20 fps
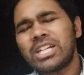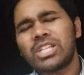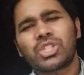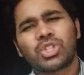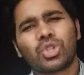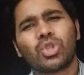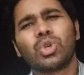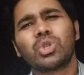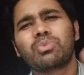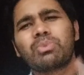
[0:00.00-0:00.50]

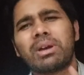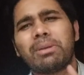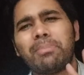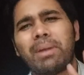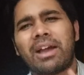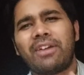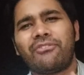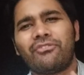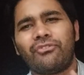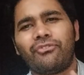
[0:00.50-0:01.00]
So those were
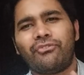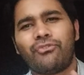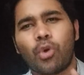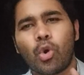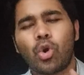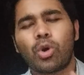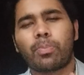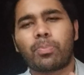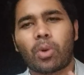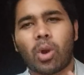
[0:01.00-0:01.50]
my
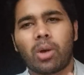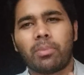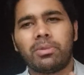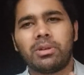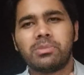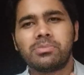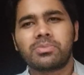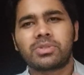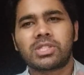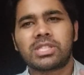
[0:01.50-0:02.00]
four
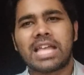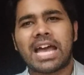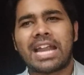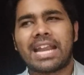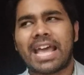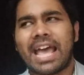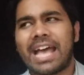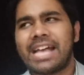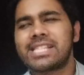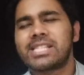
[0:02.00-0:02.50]
problems
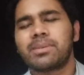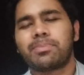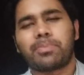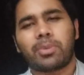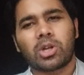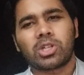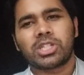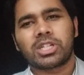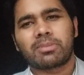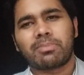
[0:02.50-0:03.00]
that as a
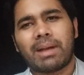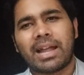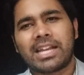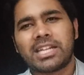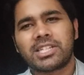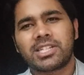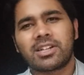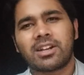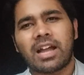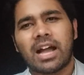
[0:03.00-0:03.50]
project
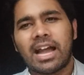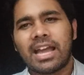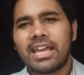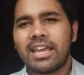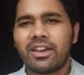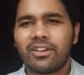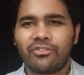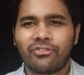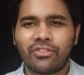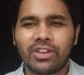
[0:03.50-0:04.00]
manager I
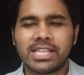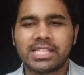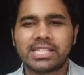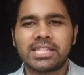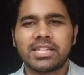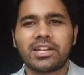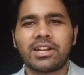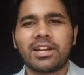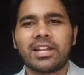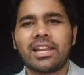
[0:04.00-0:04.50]
have
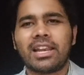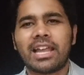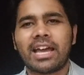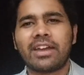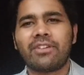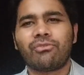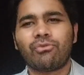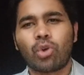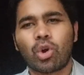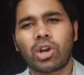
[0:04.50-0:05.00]
faced in real
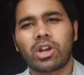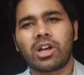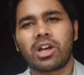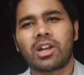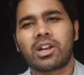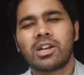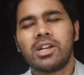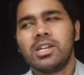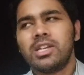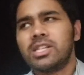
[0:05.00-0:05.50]
life. What
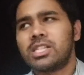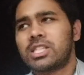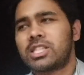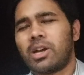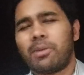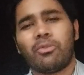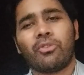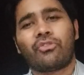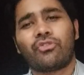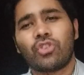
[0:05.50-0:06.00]
are
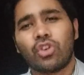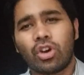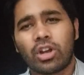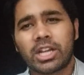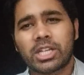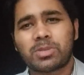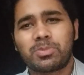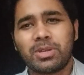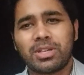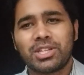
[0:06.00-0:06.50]
some of your
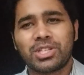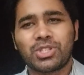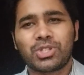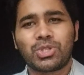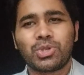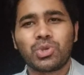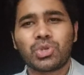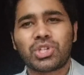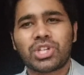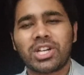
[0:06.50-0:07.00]
experience?
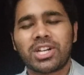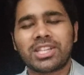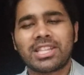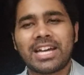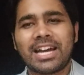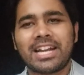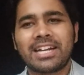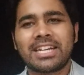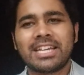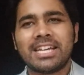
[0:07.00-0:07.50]
Do share
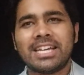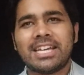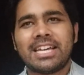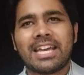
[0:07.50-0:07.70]
that.